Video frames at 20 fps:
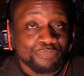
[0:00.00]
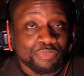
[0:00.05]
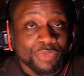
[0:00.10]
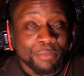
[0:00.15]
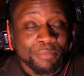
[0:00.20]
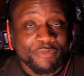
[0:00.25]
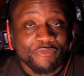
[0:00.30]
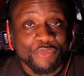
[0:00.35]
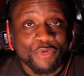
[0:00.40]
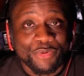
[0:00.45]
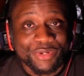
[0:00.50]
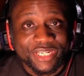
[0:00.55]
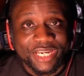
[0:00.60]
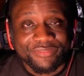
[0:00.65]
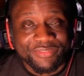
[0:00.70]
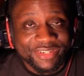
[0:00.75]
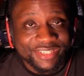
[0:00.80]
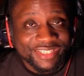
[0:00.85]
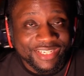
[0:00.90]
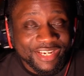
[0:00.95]
before we dive
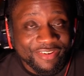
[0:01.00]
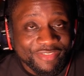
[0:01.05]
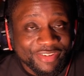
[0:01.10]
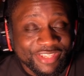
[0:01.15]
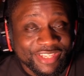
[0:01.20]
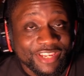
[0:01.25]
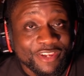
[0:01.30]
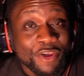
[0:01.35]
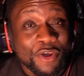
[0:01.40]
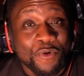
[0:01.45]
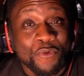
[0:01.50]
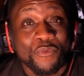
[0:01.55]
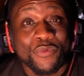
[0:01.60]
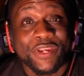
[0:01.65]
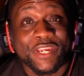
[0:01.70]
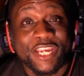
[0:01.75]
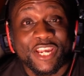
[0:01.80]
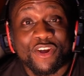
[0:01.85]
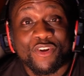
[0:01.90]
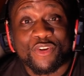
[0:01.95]
into everything,
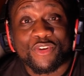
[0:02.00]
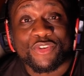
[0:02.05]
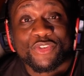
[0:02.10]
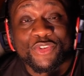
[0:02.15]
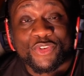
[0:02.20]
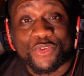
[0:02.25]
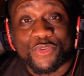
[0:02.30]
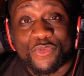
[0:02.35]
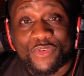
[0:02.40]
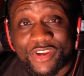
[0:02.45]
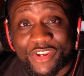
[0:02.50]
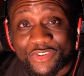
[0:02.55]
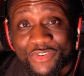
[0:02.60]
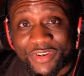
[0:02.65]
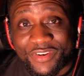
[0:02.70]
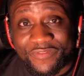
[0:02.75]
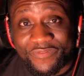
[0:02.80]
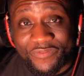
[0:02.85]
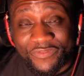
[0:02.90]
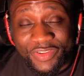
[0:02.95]
we are
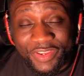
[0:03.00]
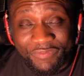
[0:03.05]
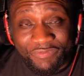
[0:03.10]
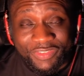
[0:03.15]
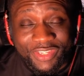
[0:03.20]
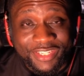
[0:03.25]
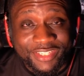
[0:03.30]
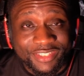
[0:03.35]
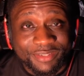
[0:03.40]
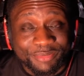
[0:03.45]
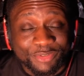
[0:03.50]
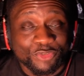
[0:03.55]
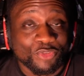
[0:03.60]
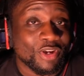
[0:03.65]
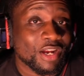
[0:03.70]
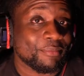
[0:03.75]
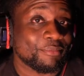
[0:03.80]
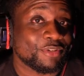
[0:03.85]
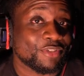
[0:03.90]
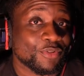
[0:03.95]
250
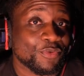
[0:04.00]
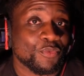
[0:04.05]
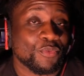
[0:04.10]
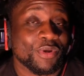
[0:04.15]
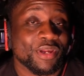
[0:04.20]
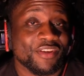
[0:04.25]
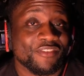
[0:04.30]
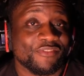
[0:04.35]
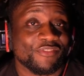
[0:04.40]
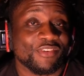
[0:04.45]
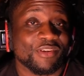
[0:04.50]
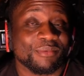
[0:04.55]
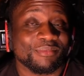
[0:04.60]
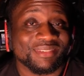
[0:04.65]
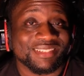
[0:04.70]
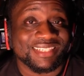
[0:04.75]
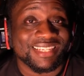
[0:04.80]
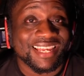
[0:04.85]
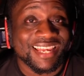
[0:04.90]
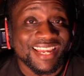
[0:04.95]
subscribers away from
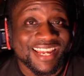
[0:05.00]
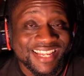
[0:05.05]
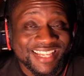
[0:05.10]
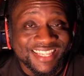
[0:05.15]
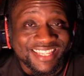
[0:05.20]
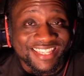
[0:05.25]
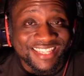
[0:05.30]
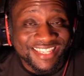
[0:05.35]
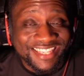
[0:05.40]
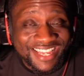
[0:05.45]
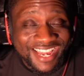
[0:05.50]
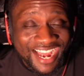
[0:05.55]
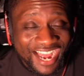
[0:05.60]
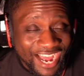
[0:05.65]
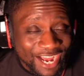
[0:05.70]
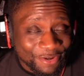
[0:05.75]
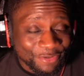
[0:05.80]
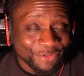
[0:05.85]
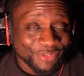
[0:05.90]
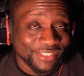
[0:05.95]

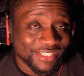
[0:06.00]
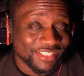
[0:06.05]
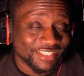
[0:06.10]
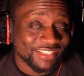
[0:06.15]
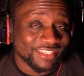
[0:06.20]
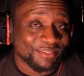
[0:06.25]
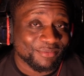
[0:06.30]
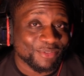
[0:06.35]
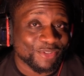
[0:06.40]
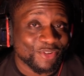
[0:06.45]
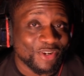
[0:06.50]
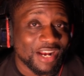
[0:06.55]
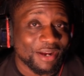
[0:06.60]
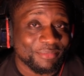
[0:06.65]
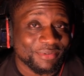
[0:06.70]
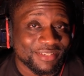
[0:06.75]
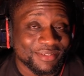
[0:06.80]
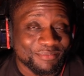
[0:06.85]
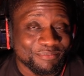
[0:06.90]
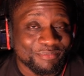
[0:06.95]
10,000 subscribers.
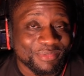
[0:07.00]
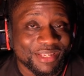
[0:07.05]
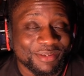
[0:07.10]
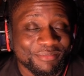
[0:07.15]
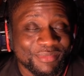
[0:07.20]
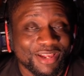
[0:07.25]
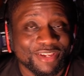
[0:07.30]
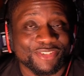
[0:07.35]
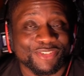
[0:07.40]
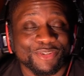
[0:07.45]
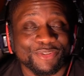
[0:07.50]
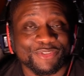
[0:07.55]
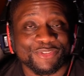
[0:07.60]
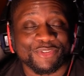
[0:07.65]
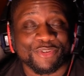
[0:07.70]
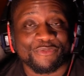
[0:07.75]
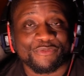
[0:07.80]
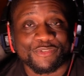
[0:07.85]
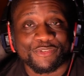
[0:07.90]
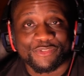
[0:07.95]
It's a big milestone, so
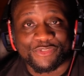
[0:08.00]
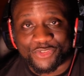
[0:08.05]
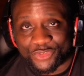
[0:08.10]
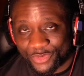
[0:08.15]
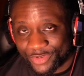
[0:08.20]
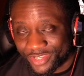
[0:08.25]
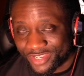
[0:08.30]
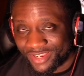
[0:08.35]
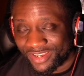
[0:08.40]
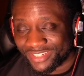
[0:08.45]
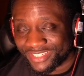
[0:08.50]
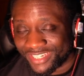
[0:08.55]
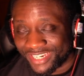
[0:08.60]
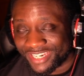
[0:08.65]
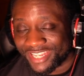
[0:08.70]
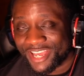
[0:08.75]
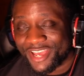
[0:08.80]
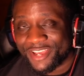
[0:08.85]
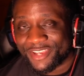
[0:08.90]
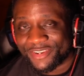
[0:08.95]
if you enjoy the content,
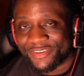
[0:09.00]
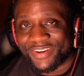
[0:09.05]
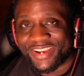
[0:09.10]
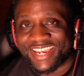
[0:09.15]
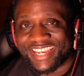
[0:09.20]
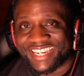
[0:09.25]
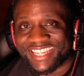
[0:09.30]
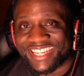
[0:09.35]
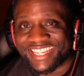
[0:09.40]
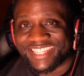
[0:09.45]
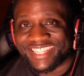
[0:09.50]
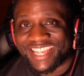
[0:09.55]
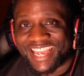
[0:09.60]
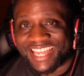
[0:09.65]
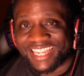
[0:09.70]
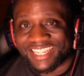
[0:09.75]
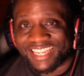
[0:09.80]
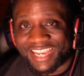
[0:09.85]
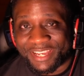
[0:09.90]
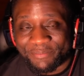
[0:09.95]
go ahead, hit
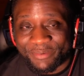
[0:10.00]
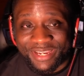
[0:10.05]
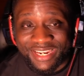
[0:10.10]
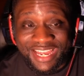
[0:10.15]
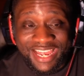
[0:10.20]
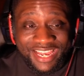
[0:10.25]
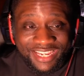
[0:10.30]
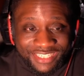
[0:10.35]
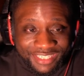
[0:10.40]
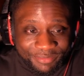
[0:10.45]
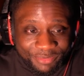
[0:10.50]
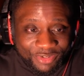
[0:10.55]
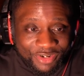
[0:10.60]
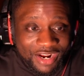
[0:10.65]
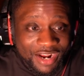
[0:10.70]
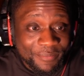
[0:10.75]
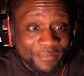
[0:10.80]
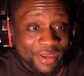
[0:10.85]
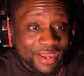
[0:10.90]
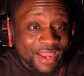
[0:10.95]
that like button and
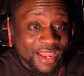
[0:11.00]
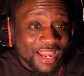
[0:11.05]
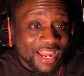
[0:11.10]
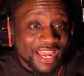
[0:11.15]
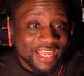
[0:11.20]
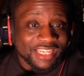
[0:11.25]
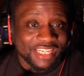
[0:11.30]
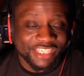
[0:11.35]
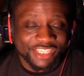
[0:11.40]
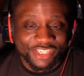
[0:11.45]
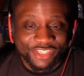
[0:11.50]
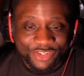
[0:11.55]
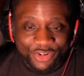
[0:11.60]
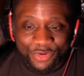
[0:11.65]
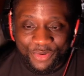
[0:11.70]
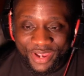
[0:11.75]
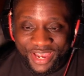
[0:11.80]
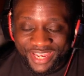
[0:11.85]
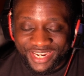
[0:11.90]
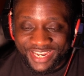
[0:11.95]
subscribe, and let's just go
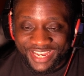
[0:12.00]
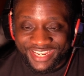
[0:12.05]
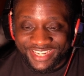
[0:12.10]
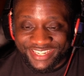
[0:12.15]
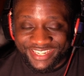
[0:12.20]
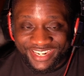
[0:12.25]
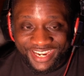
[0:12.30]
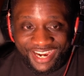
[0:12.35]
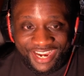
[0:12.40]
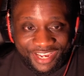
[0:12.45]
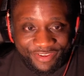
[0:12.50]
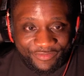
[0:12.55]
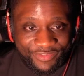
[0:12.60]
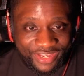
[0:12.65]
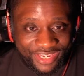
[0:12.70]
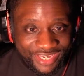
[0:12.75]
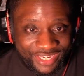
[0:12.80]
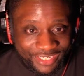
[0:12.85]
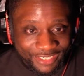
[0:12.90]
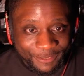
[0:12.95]
ahead and dive
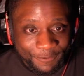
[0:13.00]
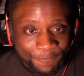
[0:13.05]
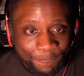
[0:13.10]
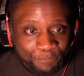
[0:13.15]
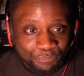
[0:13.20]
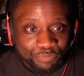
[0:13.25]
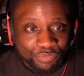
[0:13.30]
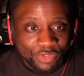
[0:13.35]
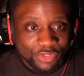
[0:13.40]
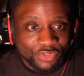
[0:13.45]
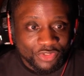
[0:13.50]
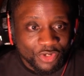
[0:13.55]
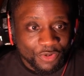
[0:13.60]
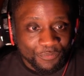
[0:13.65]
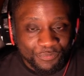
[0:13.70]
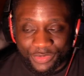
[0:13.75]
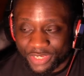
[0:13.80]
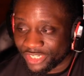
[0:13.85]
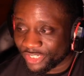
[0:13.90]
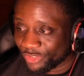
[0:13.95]
in. So
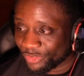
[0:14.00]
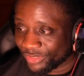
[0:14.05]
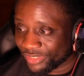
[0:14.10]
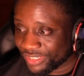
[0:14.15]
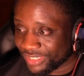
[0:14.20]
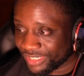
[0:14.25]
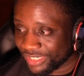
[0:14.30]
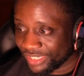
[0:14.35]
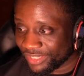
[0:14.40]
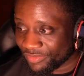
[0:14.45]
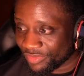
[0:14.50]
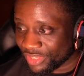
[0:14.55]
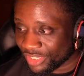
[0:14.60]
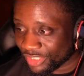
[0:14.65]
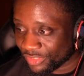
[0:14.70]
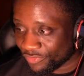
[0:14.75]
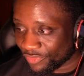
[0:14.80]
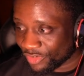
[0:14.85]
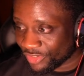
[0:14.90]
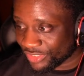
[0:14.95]
as you can see, this
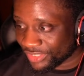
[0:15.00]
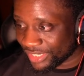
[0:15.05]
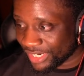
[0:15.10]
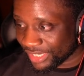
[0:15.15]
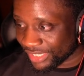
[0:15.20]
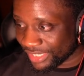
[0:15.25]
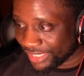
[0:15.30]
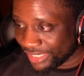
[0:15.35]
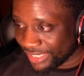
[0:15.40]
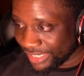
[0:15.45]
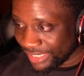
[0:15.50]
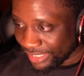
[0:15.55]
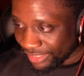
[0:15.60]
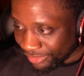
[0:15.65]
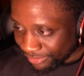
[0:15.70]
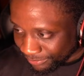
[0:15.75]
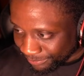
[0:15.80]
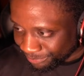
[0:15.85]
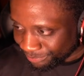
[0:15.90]
first deck here,